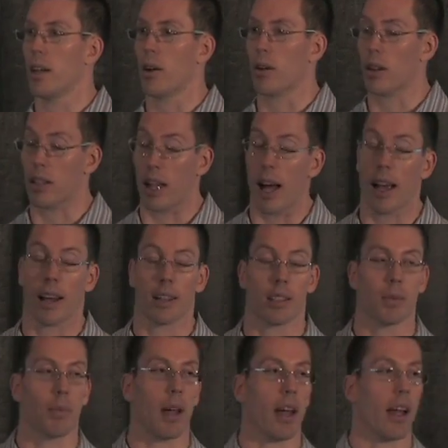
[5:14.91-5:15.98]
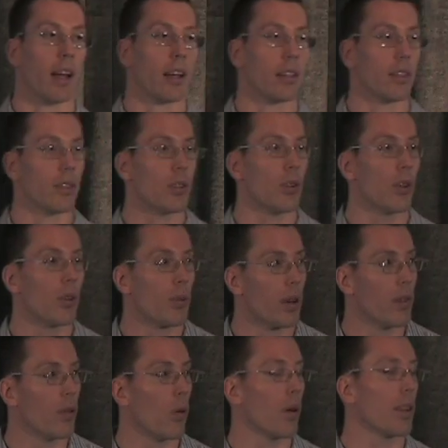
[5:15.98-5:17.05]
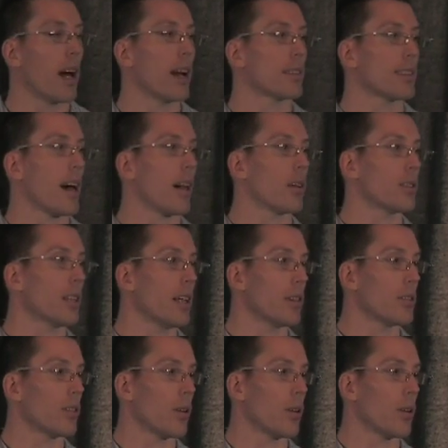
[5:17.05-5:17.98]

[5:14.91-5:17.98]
clients paying $2,000, $3,000, $4,000 each.